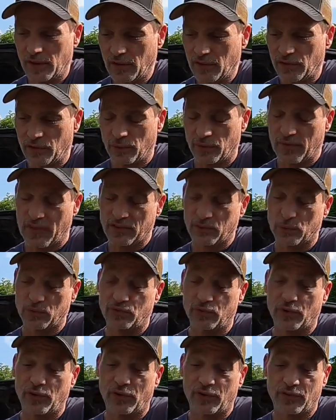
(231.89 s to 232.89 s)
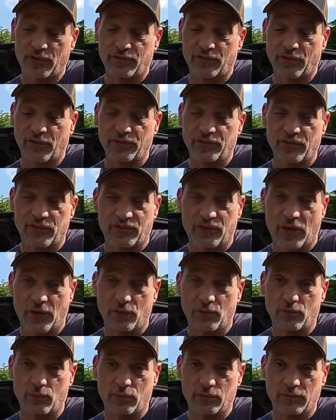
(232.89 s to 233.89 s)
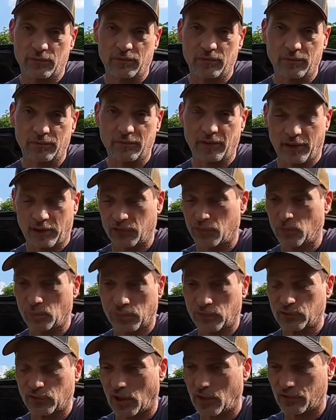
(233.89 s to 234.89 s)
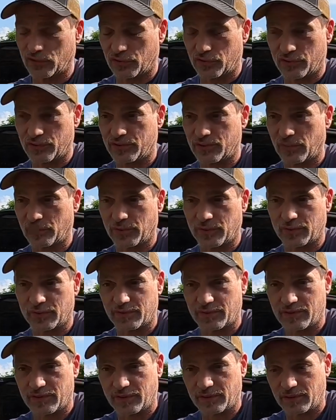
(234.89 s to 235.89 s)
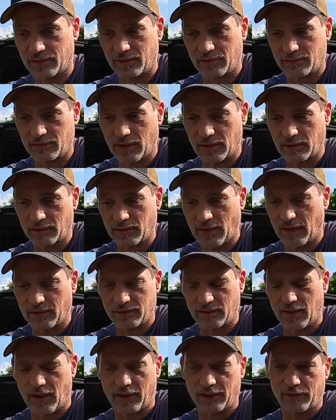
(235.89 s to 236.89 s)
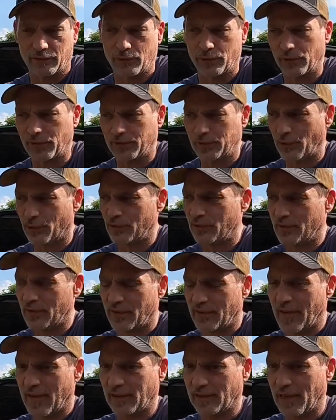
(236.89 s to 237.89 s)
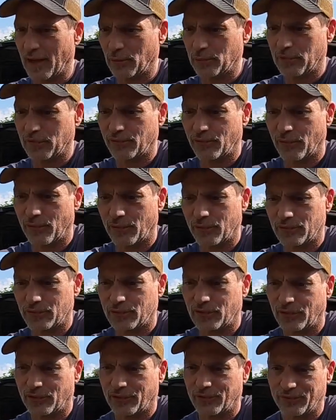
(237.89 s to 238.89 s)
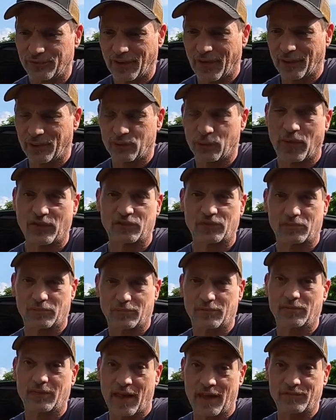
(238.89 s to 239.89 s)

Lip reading: So that's what you hear in the front that sounds like a supercharger or something. It's like I never really noticed it that loud before until I was watching